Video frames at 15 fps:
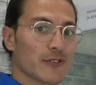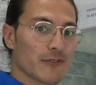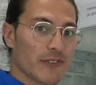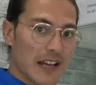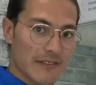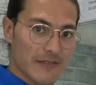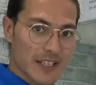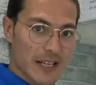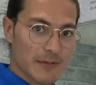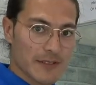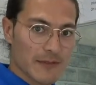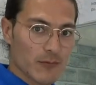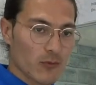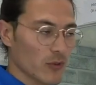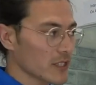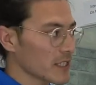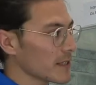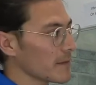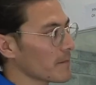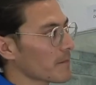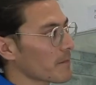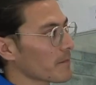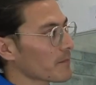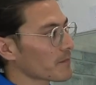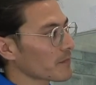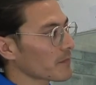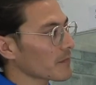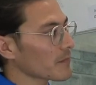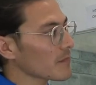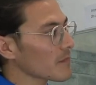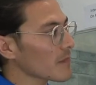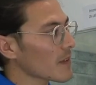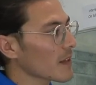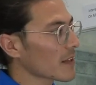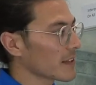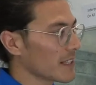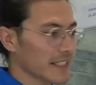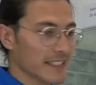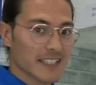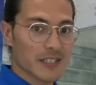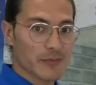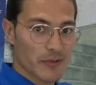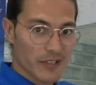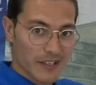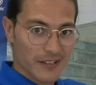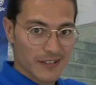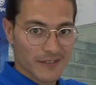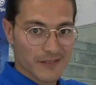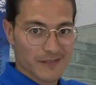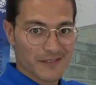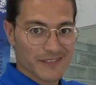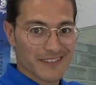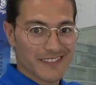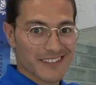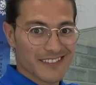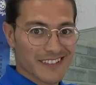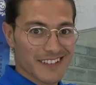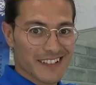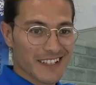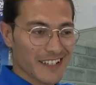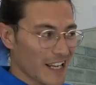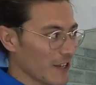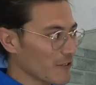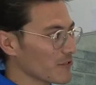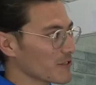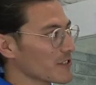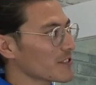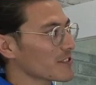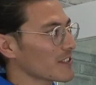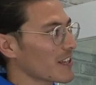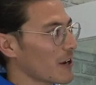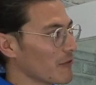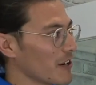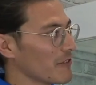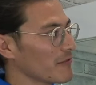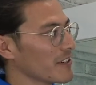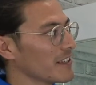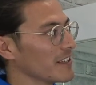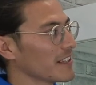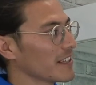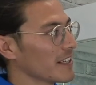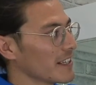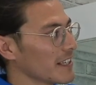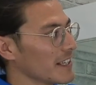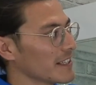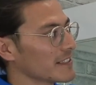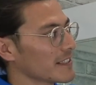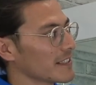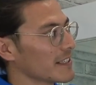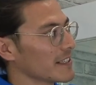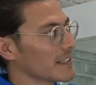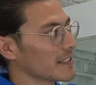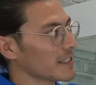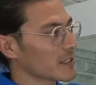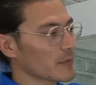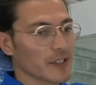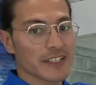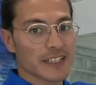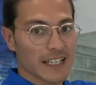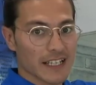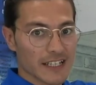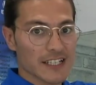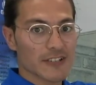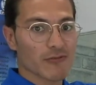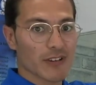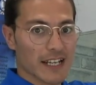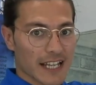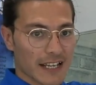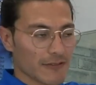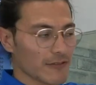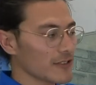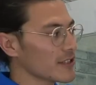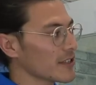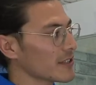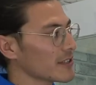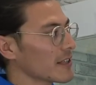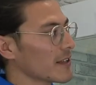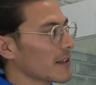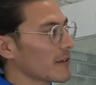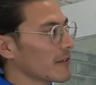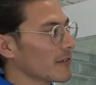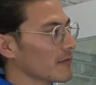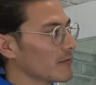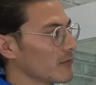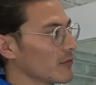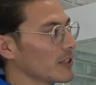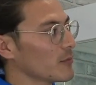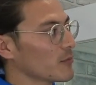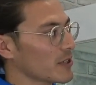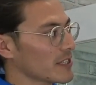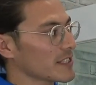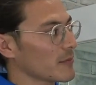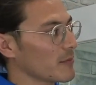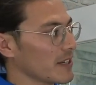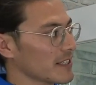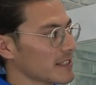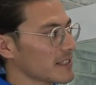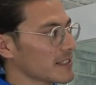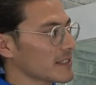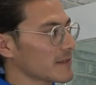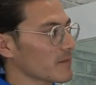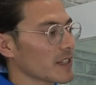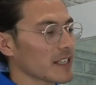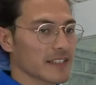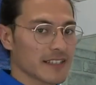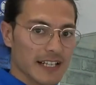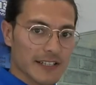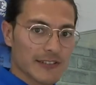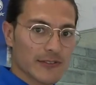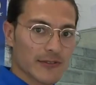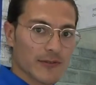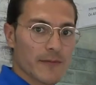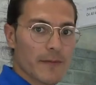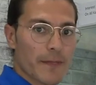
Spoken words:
5 types of water, doesn't speak any languages. However, it speaks English, 1 language. When you press the buttons, it tells you